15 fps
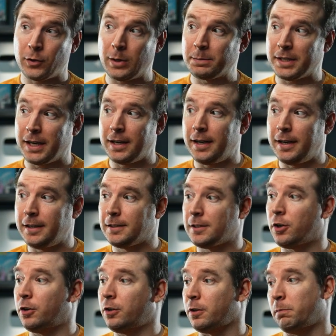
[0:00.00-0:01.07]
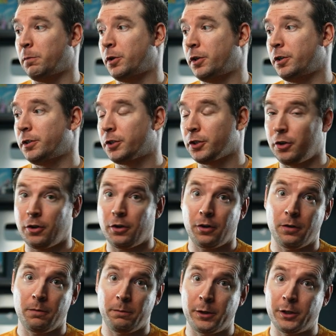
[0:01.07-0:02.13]
website is called Merge,
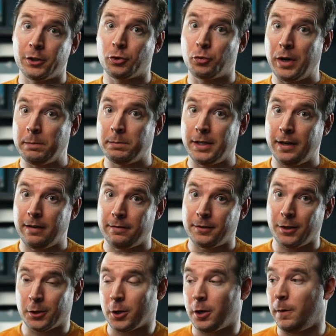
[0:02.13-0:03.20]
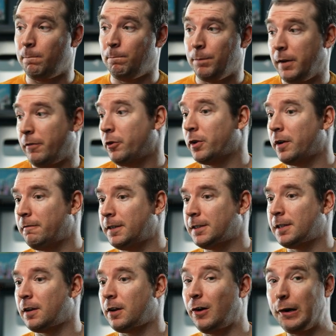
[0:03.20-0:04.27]
or merge web dev dot com, if you want to
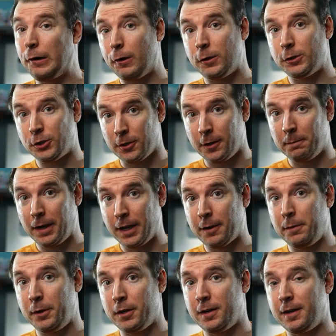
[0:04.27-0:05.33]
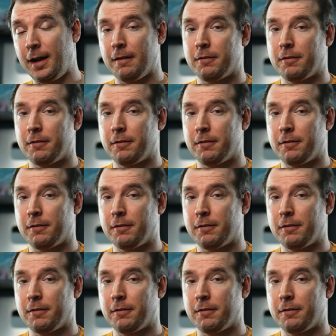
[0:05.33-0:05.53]
visit or join my community.